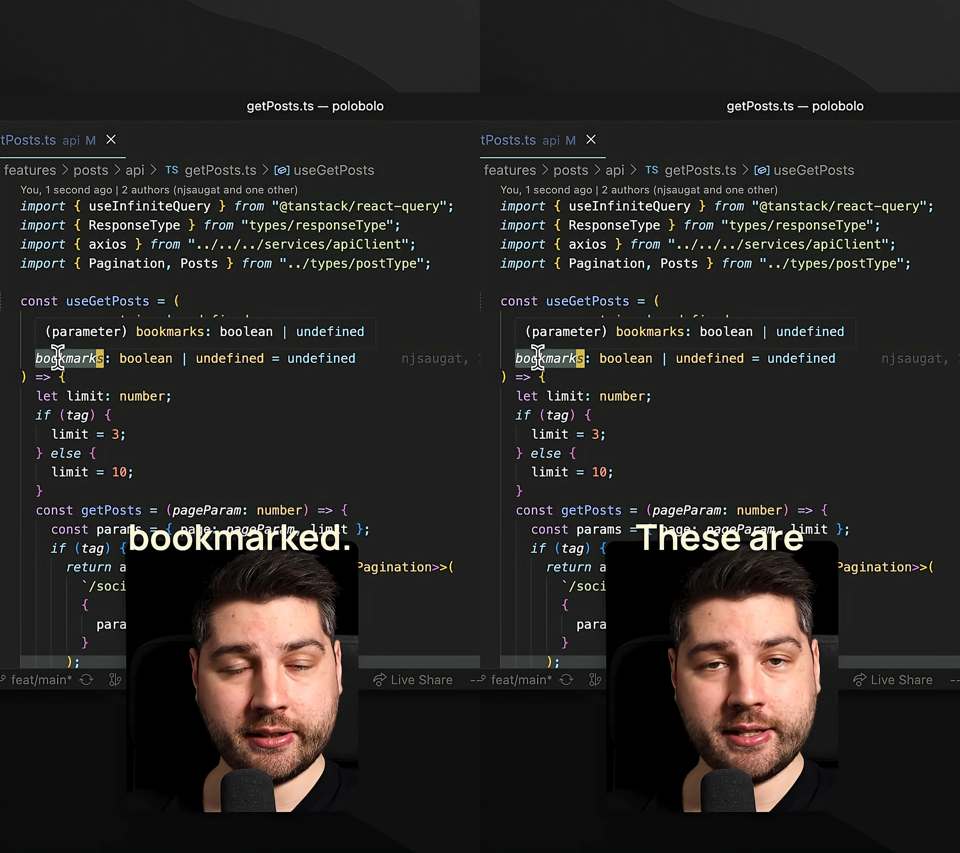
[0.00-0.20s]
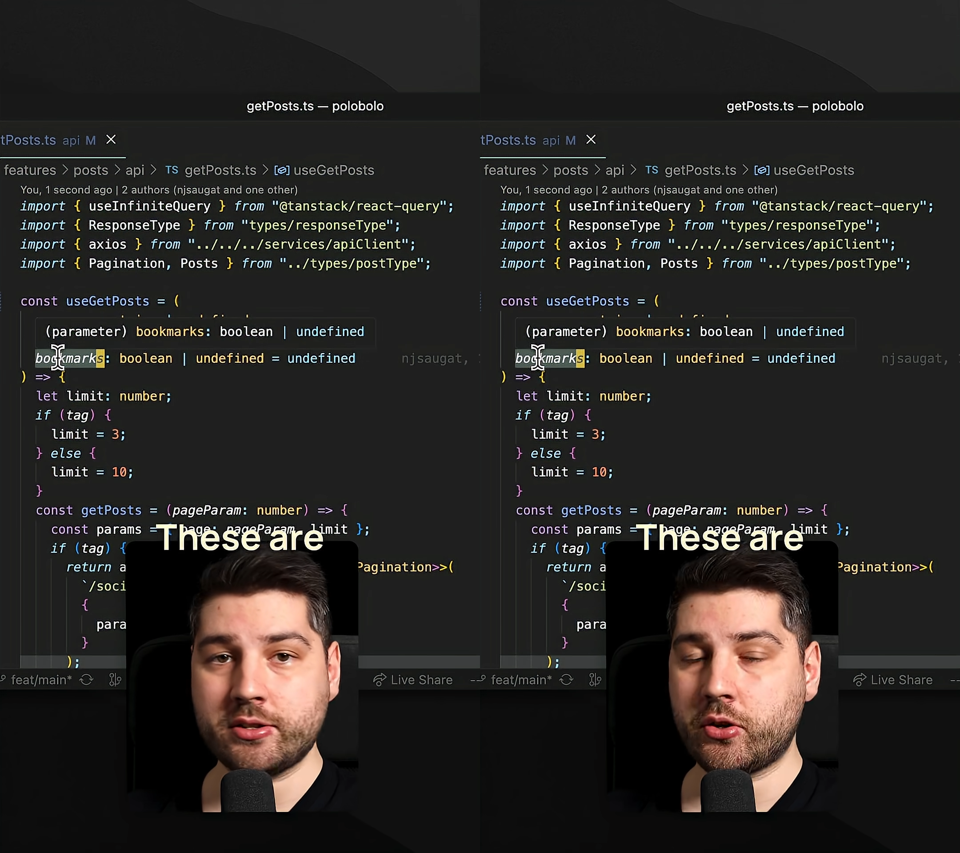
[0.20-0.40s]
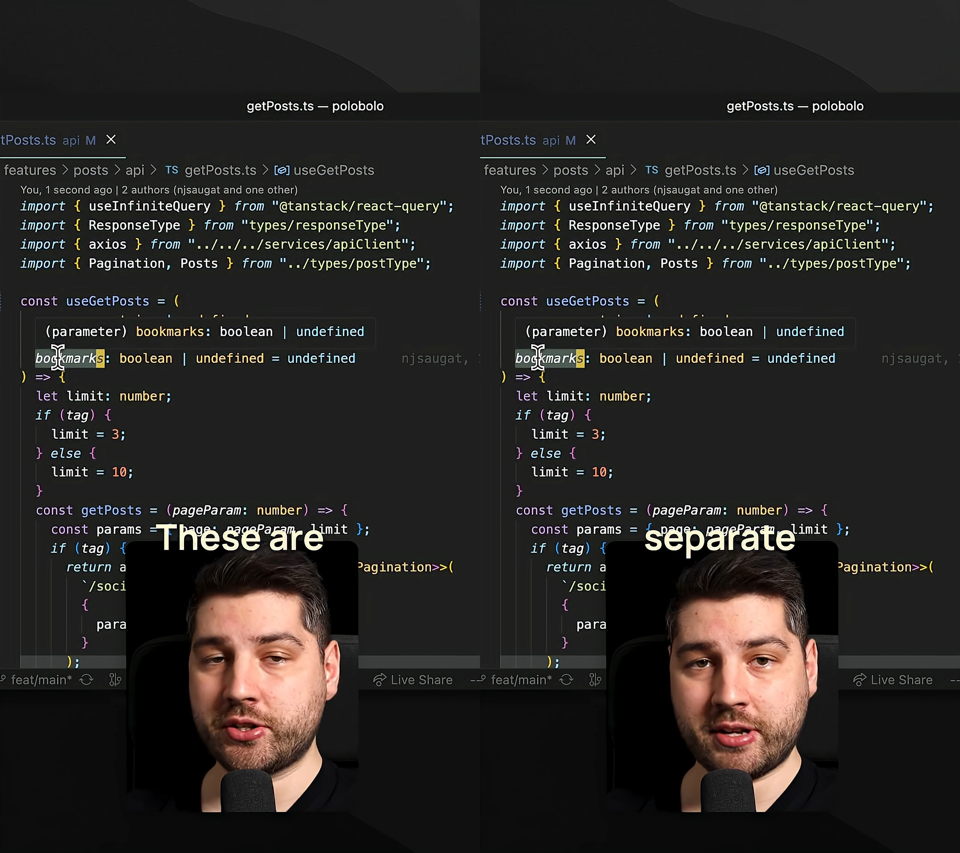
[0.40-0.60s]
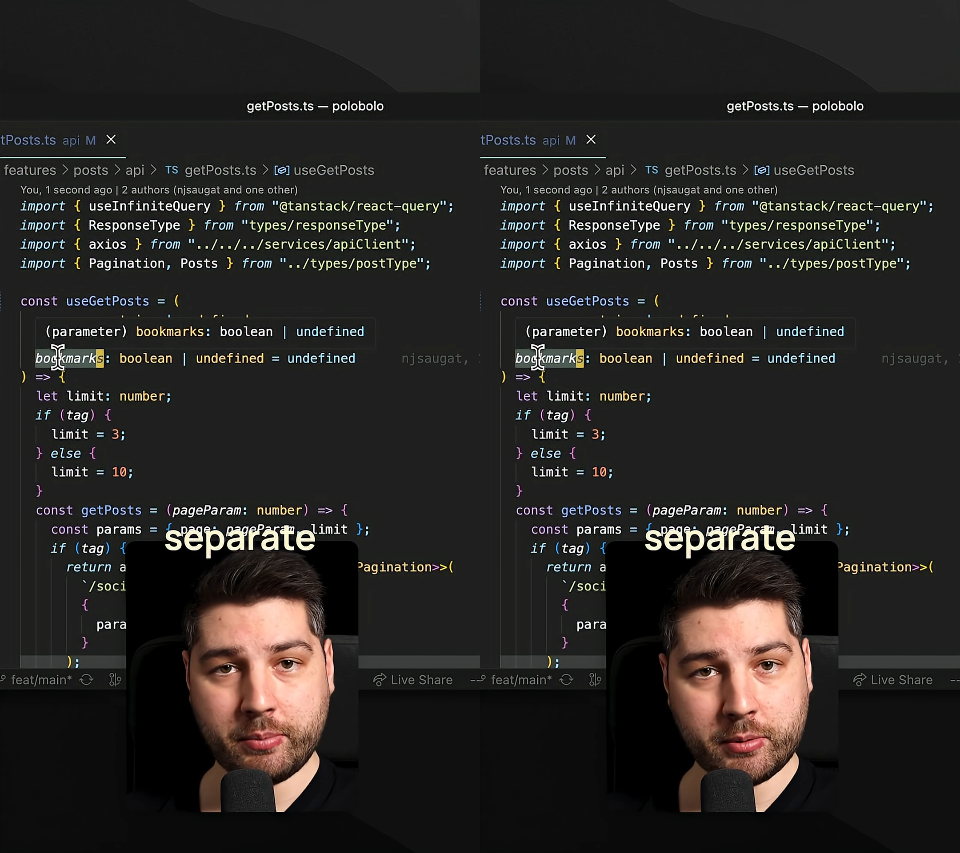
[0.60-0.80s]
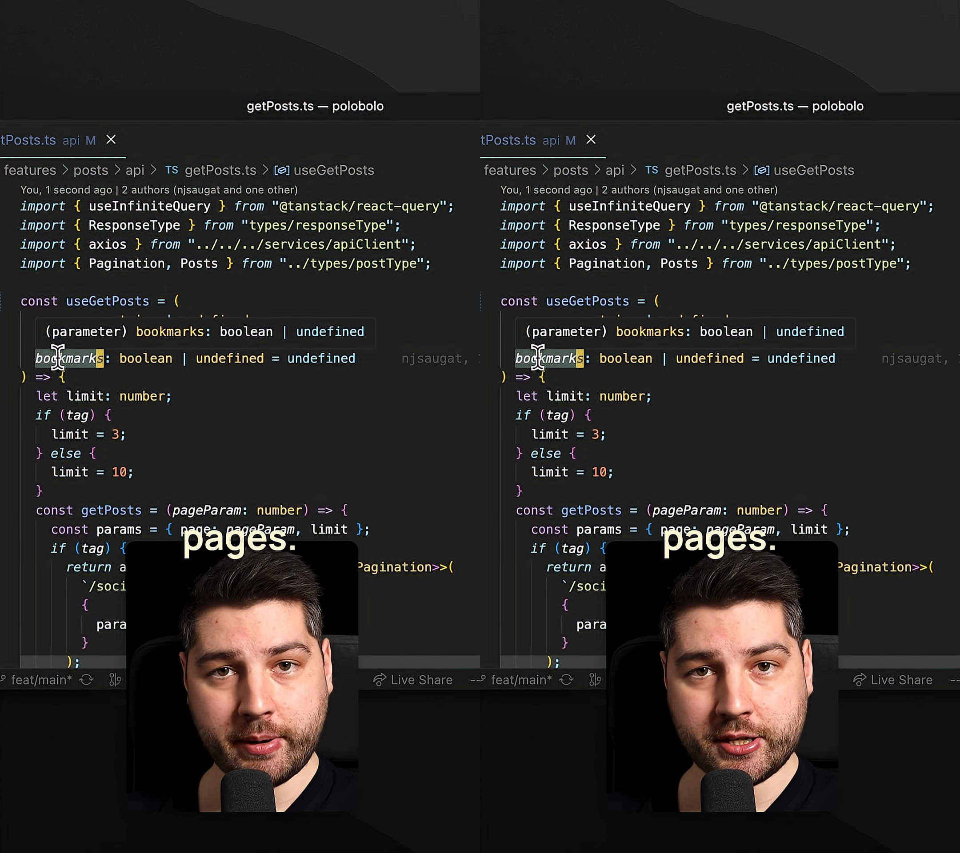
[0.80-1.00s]
These are
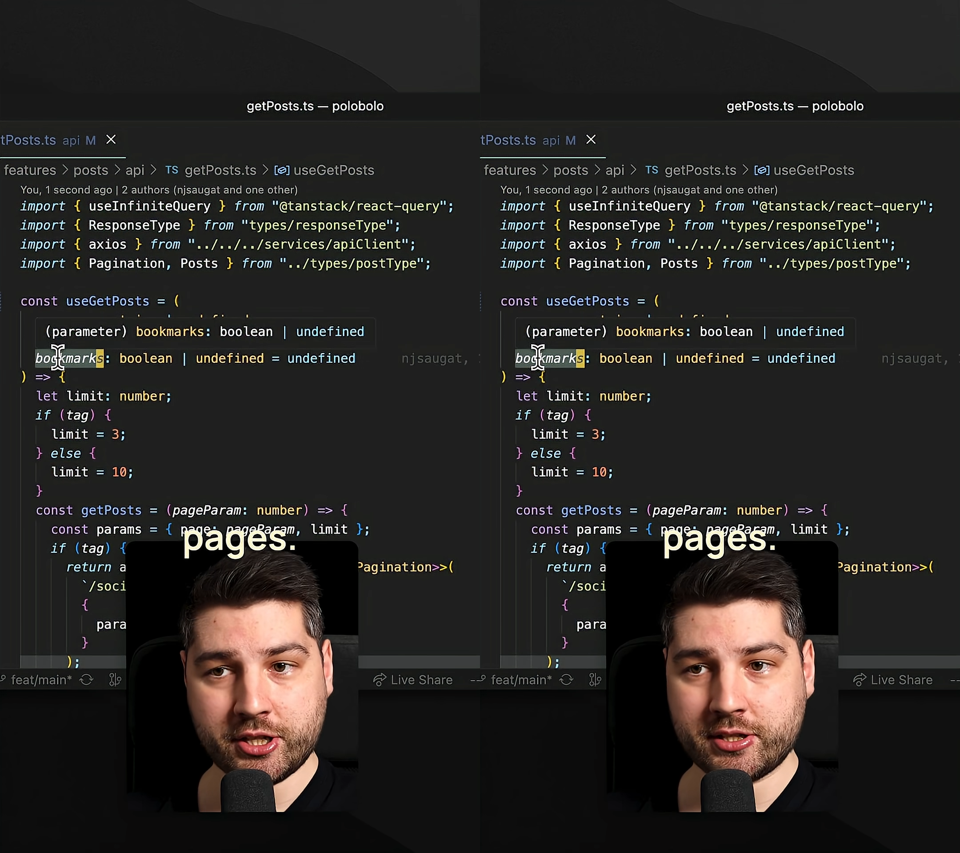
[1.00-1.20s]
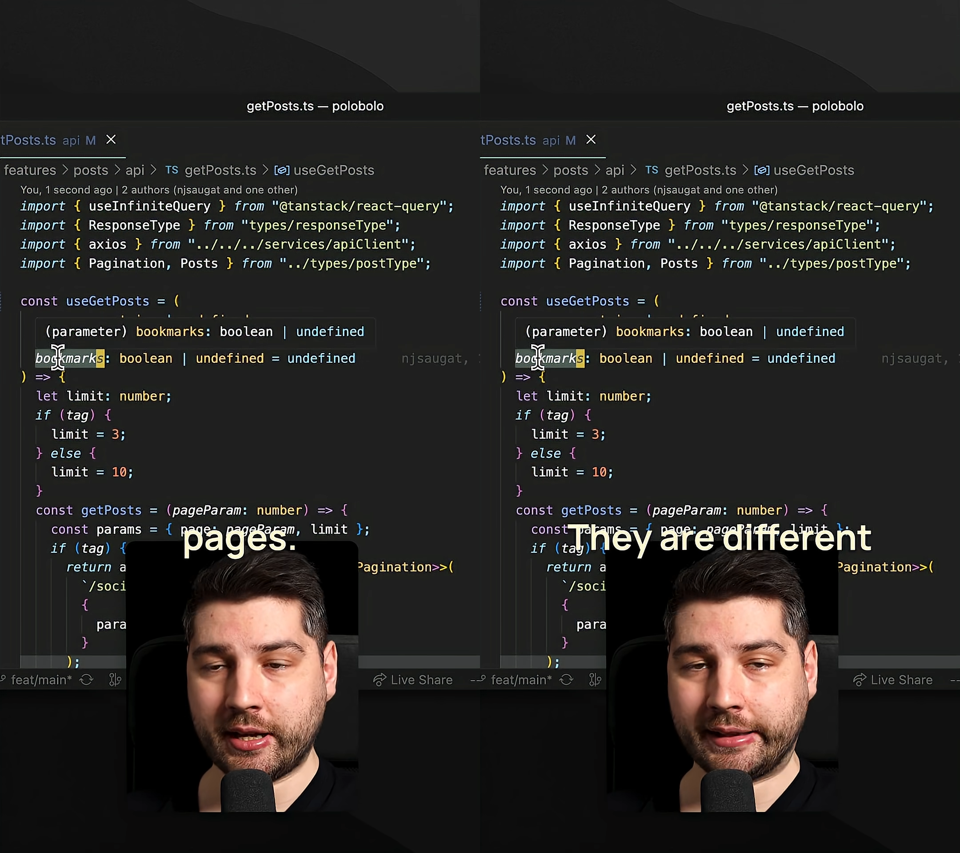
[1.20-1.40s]
separate pages,